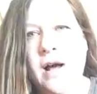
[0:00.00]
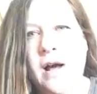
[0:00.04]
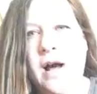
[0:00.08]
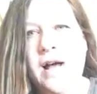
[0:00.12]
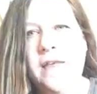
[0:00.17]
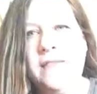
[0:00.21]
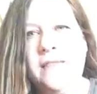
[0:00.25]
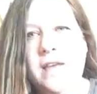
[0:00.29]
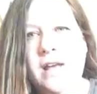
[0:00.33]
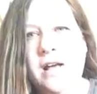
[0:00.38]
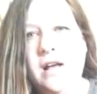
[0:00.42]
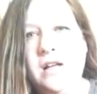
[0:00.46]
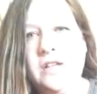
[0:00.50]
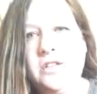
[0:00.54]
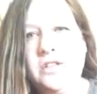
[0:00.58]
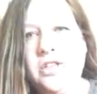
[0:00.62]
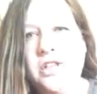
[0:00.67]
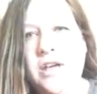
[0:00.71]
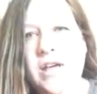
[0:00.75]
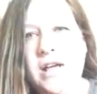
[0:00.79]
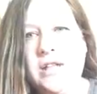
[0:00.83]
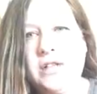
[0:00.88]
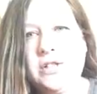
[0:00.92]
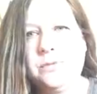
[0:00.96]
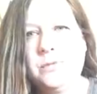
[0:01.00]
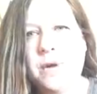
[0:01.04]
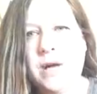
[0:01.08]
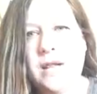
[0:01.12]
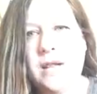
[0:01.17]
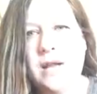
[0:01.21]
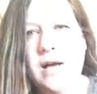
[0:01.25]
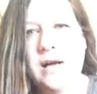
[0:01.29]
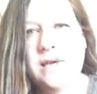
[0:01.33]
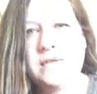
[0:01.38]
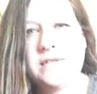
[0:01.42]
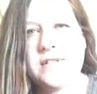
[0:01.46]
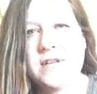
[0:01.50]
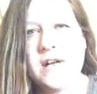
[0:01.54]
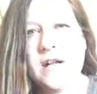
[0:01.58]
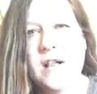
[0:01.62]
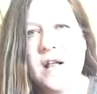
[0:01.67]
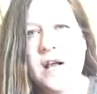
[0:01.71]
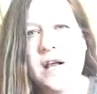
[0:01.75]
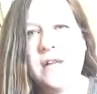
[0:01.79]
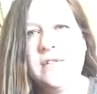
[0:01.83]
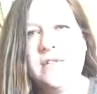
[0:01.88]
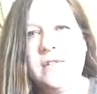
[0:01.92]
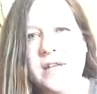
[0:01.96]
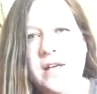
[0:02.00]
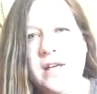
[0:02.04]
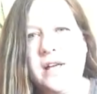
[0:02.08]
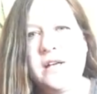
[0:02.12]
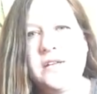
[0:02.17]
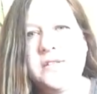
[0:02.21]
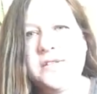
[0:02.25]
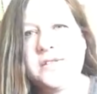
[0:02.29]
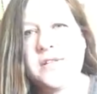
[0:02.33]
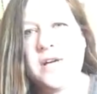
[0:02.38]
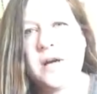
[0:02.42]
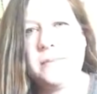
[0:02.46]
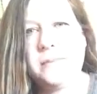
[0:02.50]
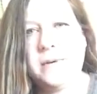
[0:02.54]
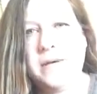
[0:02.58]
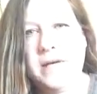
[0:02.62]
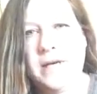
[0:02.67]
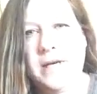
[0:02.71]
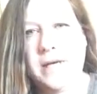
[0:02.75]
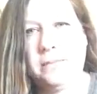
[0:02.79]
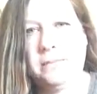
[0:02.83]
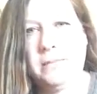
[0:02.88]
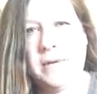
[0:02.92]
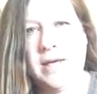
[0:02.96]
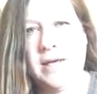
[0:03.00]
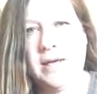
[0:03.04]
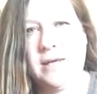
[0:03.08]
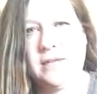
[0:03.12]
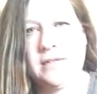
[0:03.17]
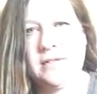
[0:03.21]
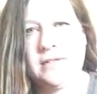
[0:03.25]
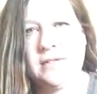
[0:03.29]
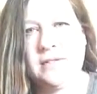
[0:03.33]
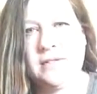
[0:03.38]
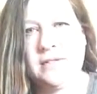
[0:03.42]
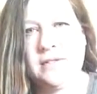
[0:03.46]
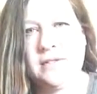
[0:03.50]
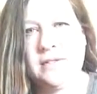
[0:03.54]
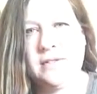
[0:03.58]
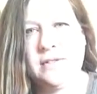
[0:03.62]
I think I'll change my lifestyle. I think I'll stop eating meat.